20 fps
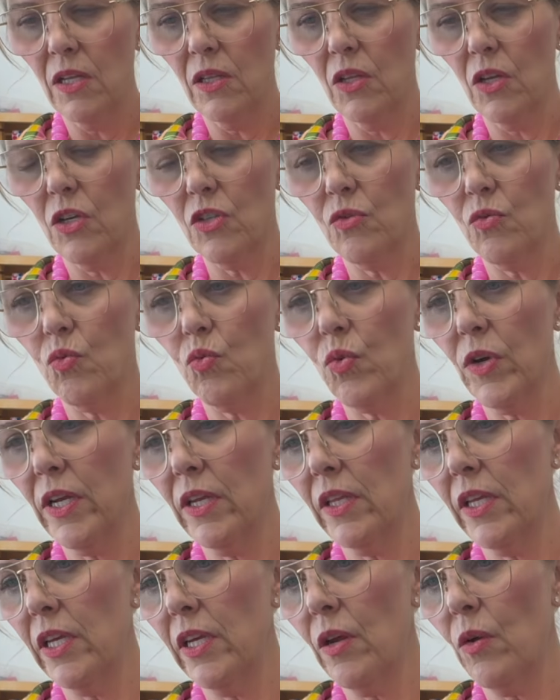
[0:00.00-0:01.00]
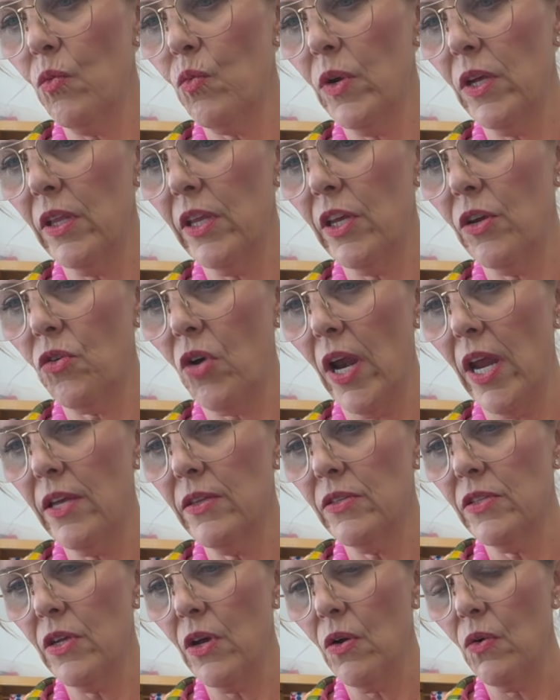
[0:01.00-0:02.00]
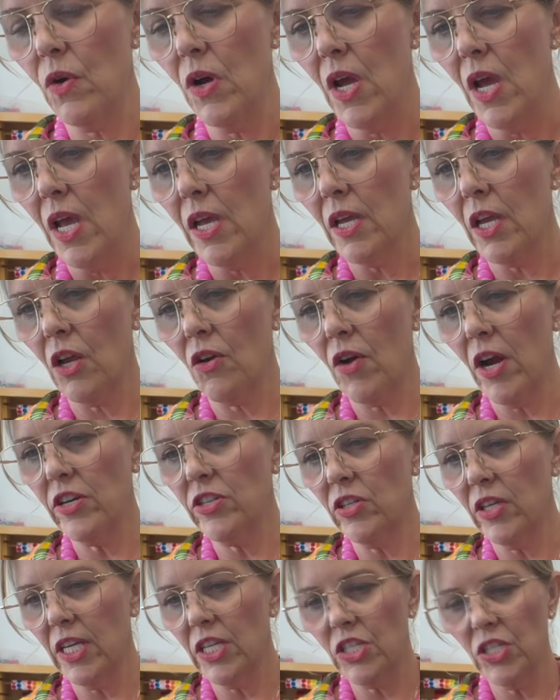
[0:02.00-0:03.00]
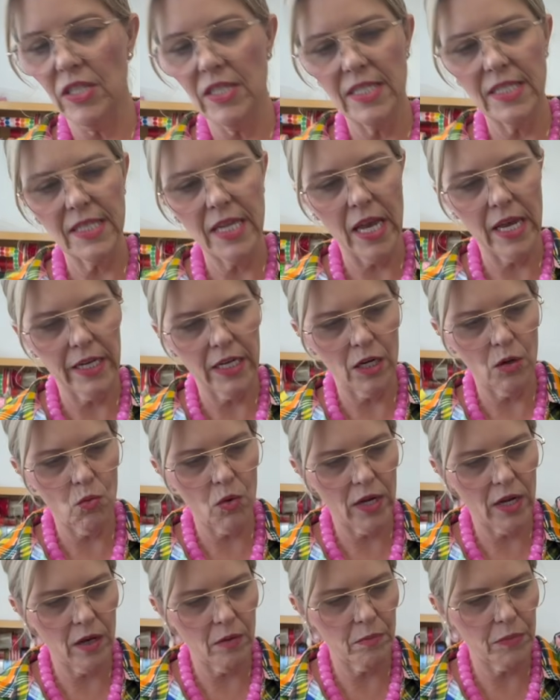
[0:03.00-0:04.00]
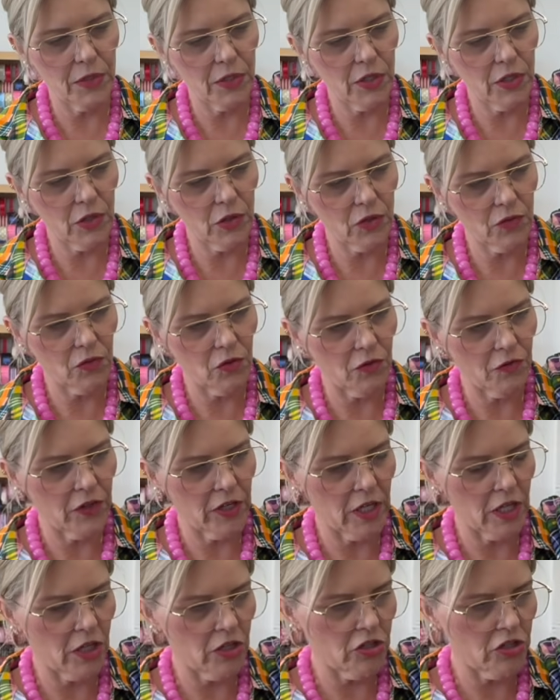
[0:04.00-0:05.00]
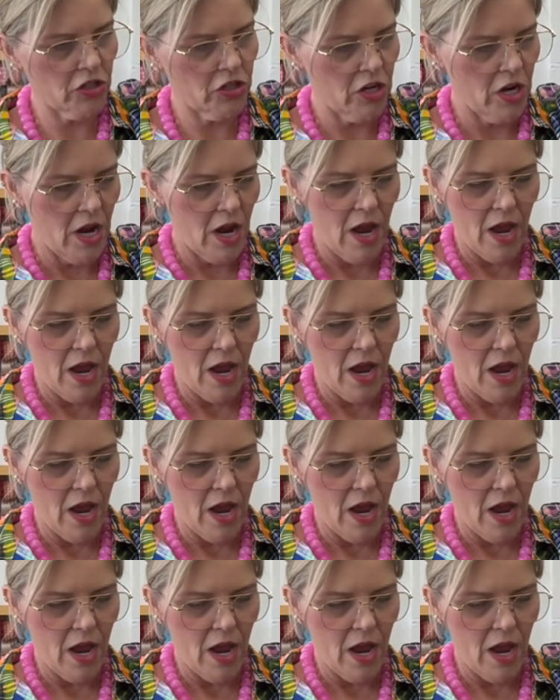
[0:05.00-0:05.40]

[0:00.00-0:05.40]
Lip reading: Looks really, really great. So congratulations, Tenna. What a beautiful finish.